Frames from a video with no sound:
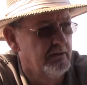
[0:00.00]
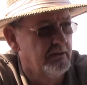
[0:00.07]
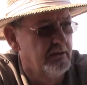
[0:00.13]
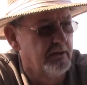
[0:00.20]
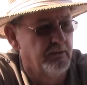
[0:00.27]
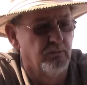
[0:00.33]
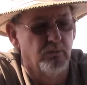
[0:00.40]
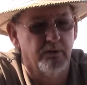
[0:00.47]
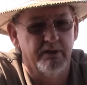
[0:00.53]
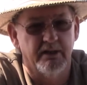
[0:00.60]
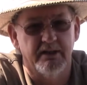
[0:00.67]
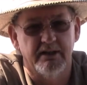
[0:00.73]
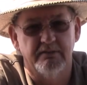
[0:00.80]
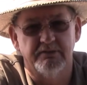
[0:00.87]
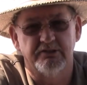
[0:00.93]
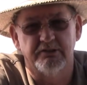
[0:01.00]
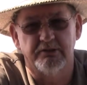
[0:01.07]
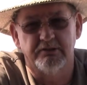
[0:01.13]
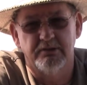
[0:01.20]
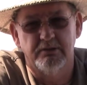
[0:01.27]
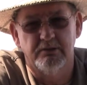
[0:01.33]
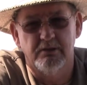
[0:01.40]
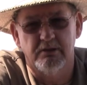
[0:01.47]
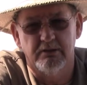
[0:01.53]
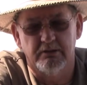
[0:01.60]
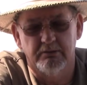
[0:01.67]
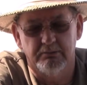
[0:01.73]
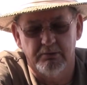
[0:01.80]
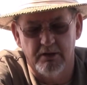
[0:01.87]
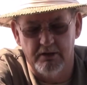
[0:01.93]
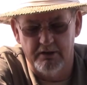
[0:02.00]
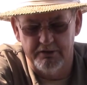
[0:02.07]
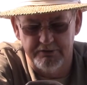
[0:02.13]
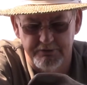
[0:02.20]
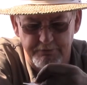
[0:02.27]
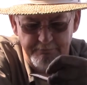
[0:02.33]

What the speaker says: And what I have is a two-car garage,